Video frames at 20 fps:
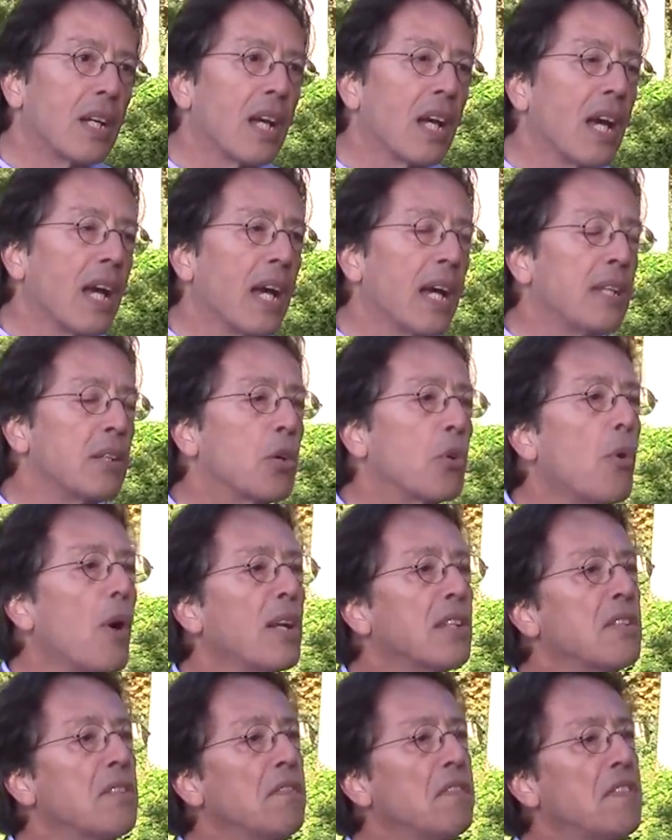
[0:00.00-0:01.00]
And
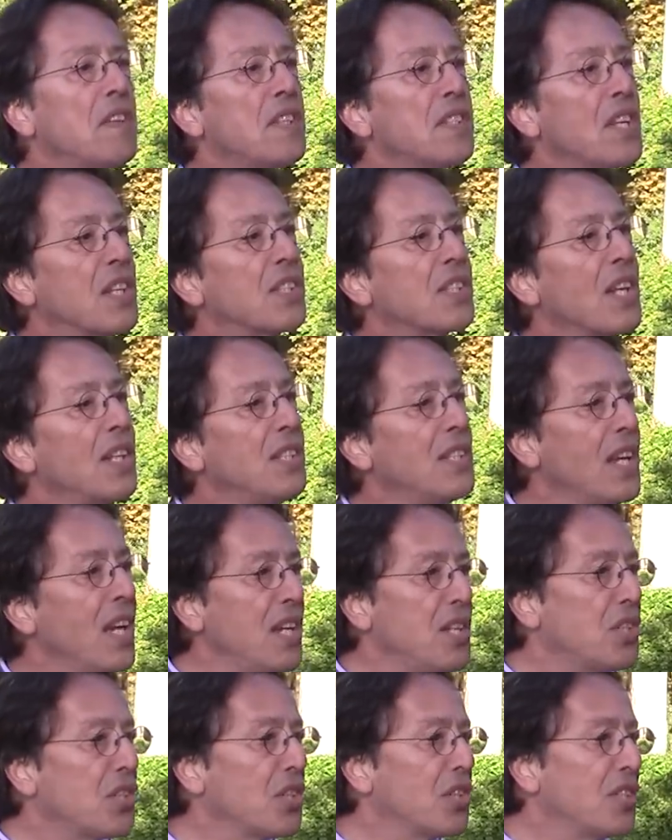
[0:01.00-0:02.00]
quantum physics and the
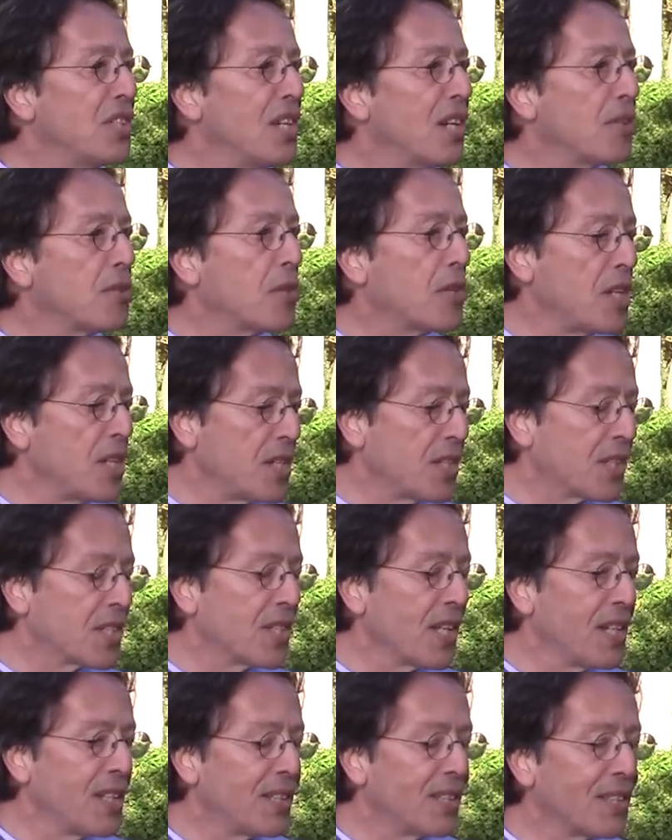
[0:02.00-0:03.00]
ancient yogis
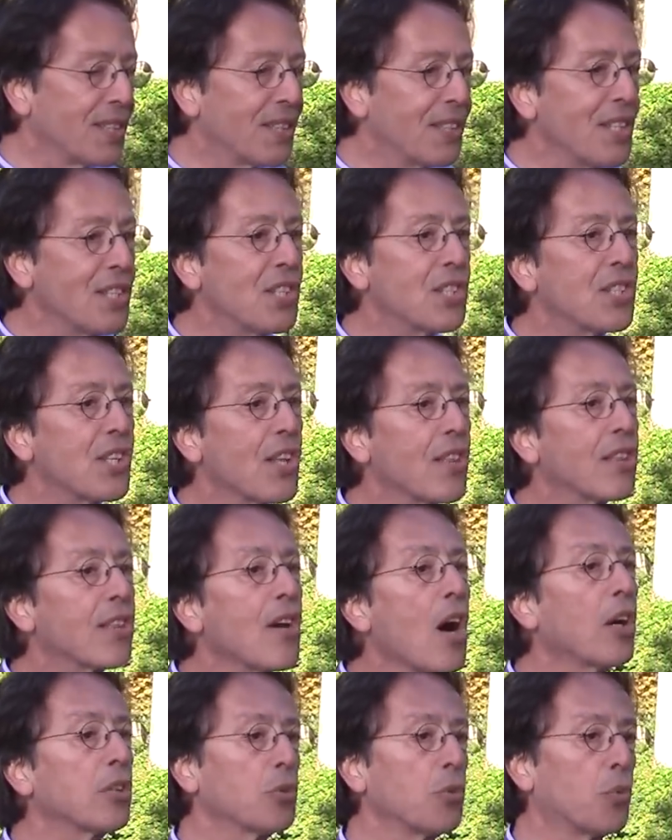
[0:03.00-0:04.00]
say that this is a
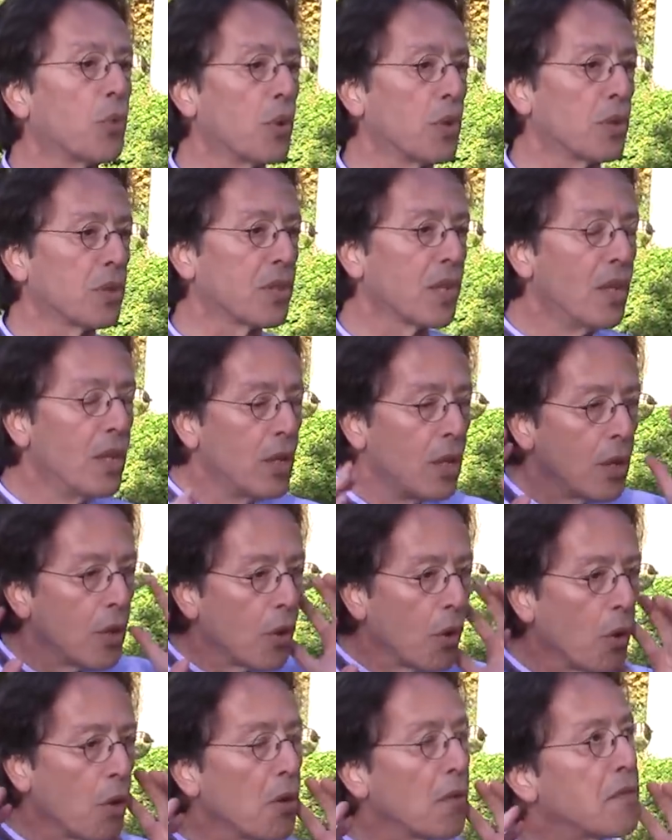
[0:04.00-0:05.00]
thought world.
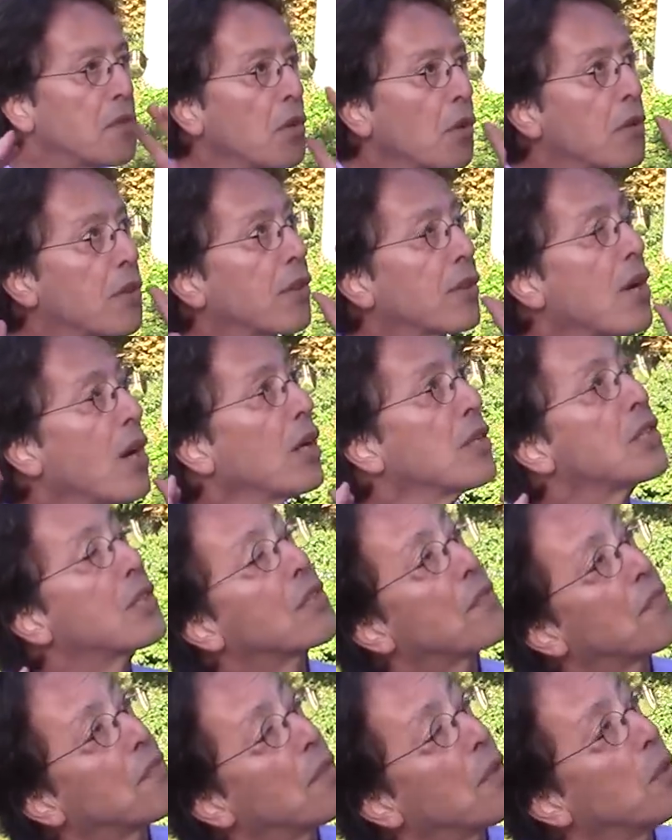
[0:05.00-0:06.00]
All of your
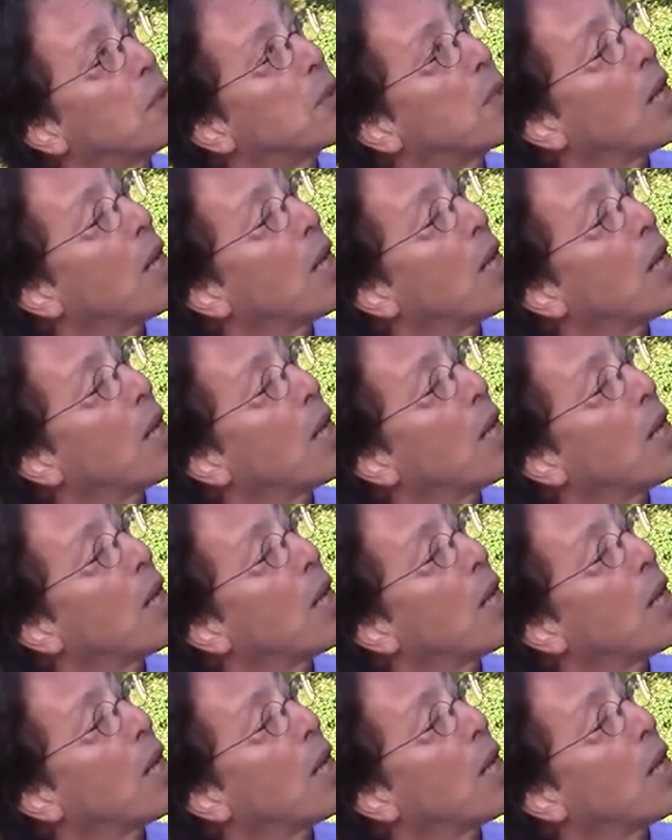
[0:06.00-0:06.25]
thoughts float